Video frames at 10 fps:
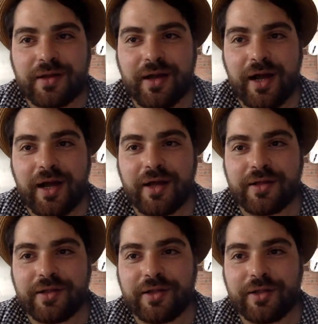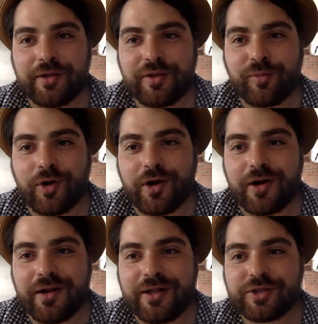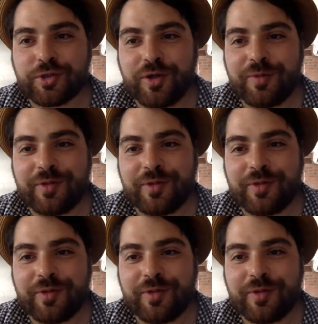the more enjoyable,